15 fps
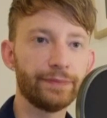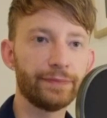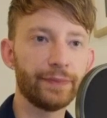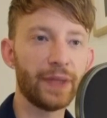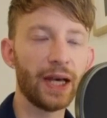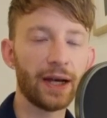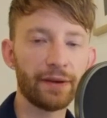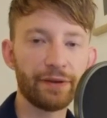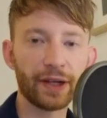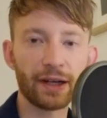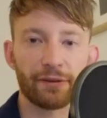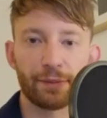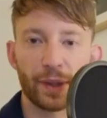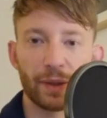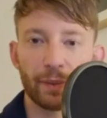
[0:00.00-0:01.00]
I think
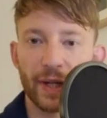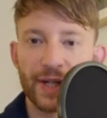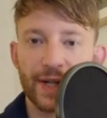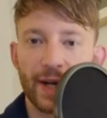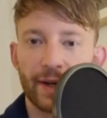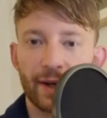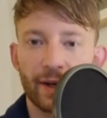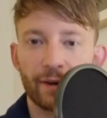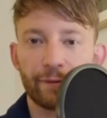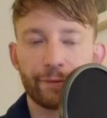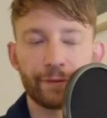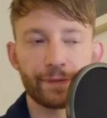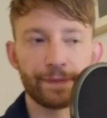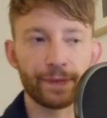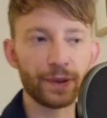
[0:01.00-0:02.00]
I've pretty much said
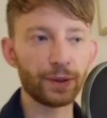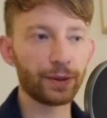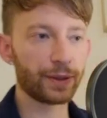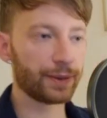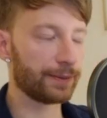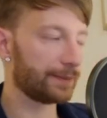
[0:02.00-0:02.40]
enough. Look,